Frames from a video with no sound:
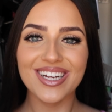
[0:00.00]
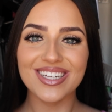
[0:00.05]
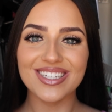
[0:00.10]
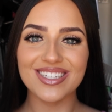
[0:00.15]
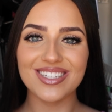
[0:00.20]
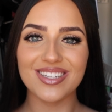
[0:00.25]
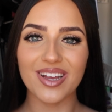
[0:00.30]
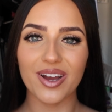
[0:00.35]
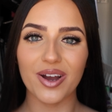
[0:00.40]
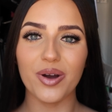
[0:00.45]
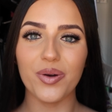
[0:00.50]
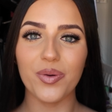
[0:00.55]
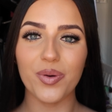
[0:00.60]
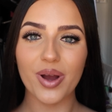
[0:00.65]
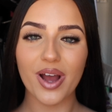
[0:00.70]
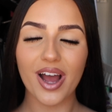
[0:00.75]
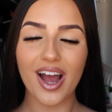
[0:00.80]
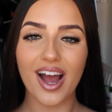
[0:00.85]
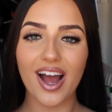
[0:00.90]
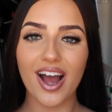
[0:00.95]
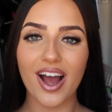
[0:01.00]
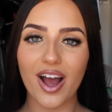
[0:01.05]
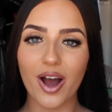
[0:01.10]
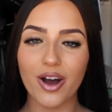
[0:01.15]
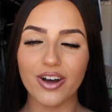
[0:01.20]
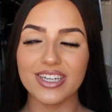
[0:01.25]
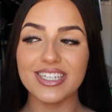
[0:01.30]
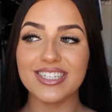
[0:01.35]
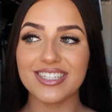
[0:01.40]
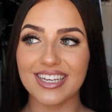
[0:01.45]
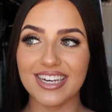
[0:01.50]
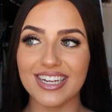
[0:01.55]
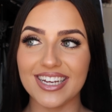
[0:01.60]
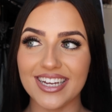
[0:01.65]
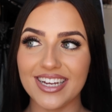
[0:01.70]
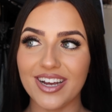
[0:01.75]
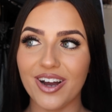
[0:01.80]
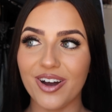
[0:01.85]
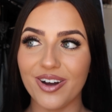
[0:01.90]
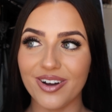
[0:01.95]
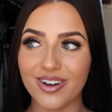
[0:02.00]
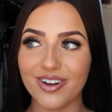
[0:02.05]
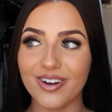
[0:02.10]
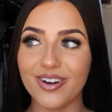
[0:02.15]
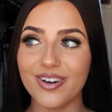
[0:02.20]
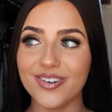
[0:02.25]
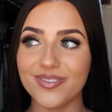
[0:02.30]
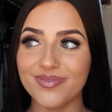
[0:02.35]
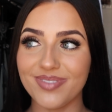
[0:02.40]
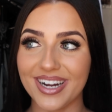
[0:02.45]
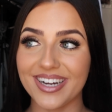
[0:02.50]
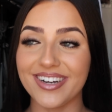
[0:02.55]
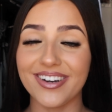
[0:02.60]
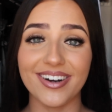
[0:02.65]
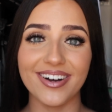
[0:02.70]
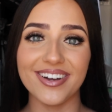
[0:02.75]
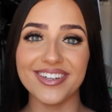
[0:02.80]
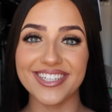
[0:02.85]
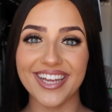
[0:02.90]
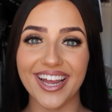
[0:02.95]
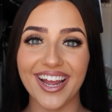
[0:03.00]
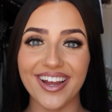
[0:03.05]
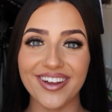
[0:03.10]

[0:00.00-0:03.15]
So, honestly, oh my god.